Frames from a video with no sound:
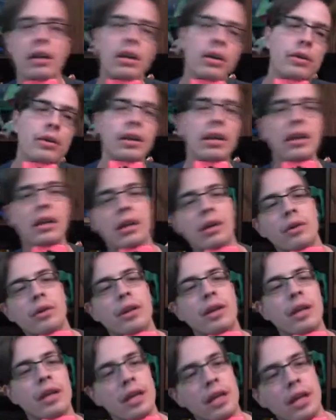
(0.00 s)
Loading,
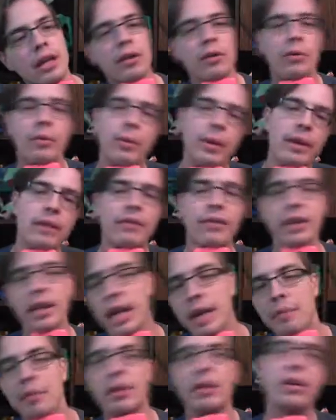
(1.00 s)
loading, loading.
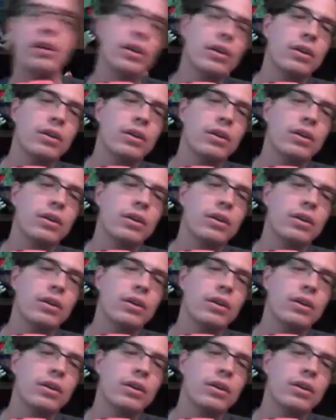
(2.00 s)
Wait for the